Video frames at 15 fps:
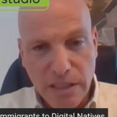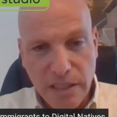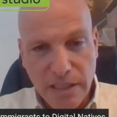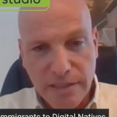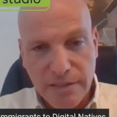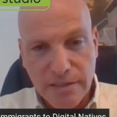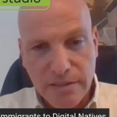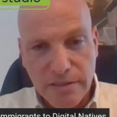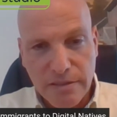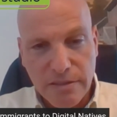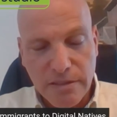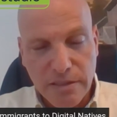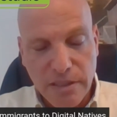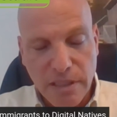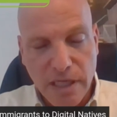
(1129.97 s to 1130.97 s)
and
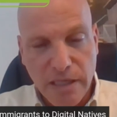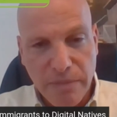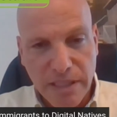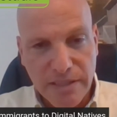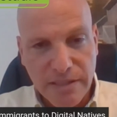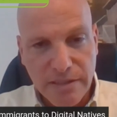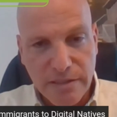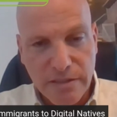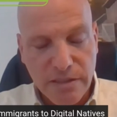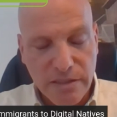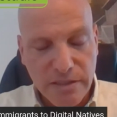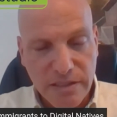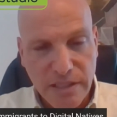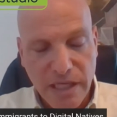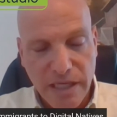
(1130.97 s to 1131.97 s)
I must
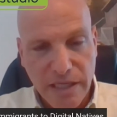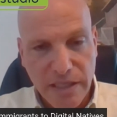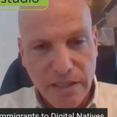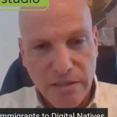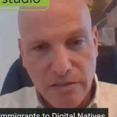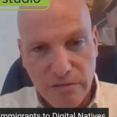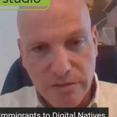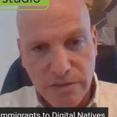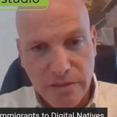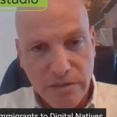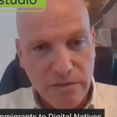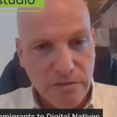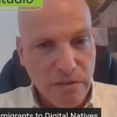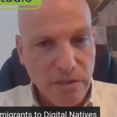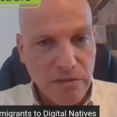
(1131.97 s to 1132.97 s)
say
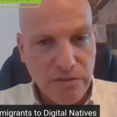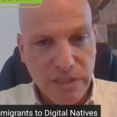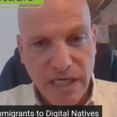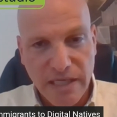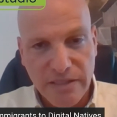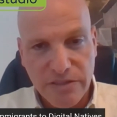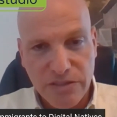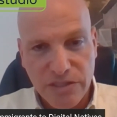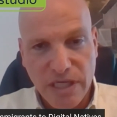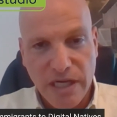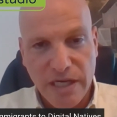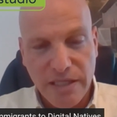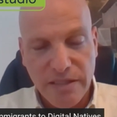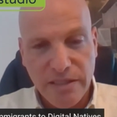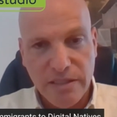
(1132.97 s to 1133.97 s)
also on the other
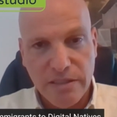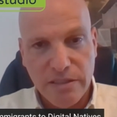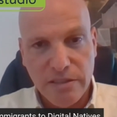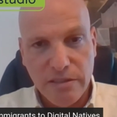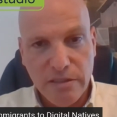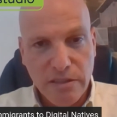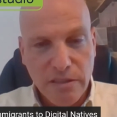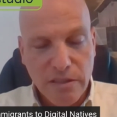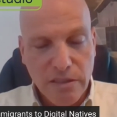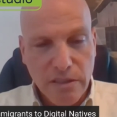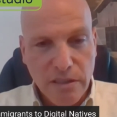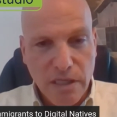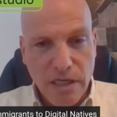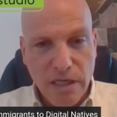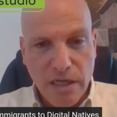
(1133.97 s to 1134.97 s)
side there are
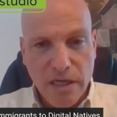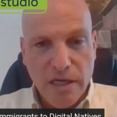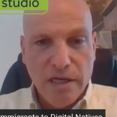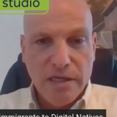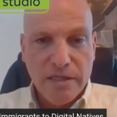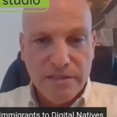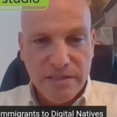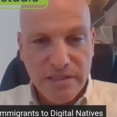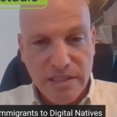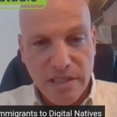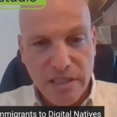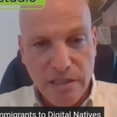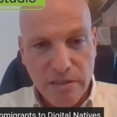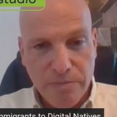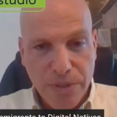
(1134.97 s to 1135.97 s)
uh,
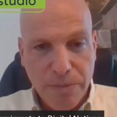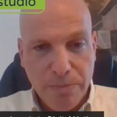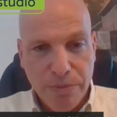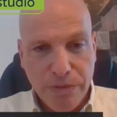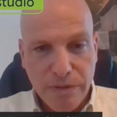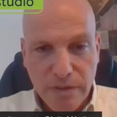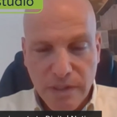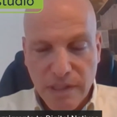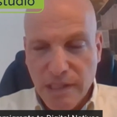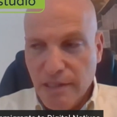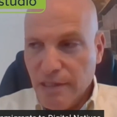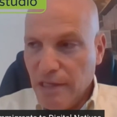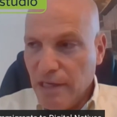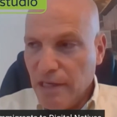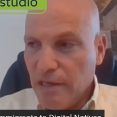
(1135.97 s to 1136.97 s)
skilled people.
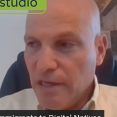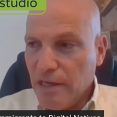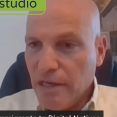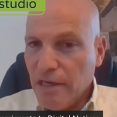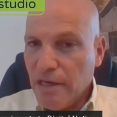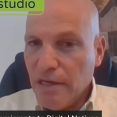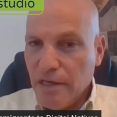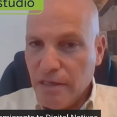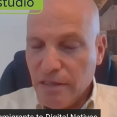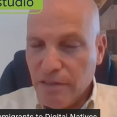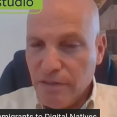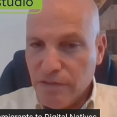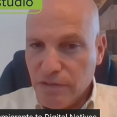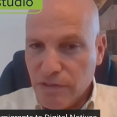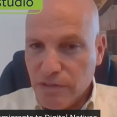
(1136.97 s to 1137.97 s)
Uh,
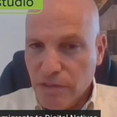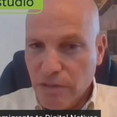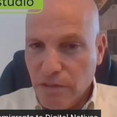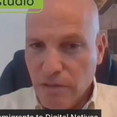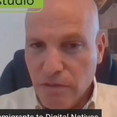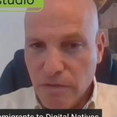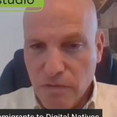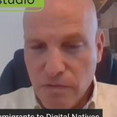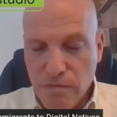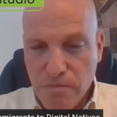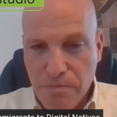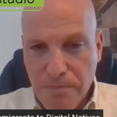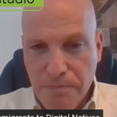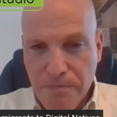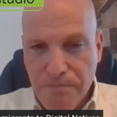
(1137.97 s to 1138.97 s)
so
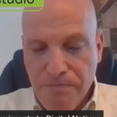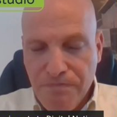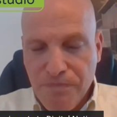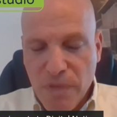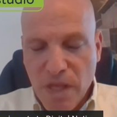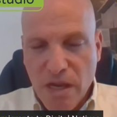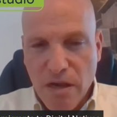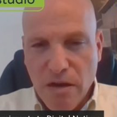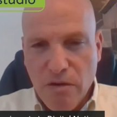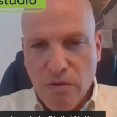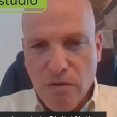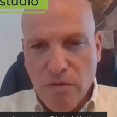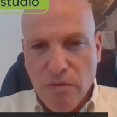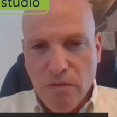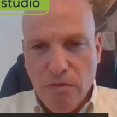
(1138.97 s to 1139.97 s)

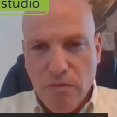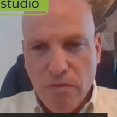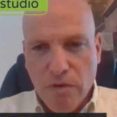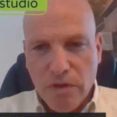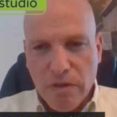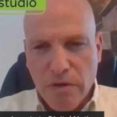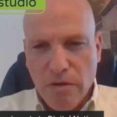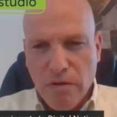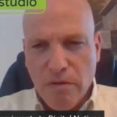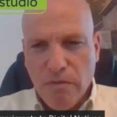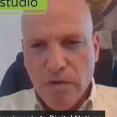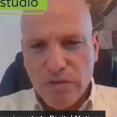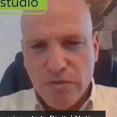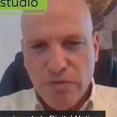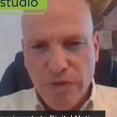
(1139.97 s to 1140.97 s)
what
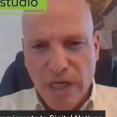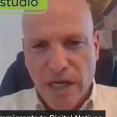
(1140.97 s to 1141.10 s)
what we